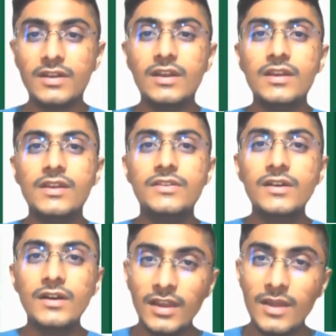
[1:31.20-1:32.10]
is a
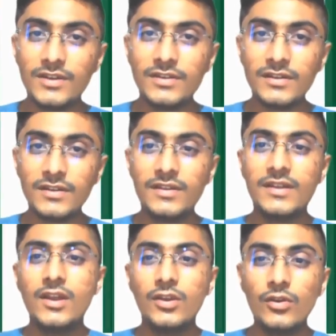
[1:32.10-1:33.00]
game changer.
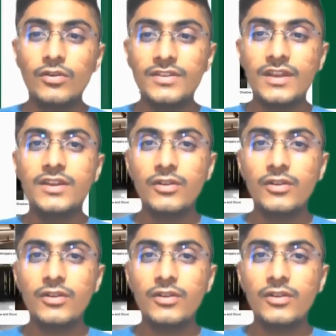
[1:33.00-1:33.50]
You design your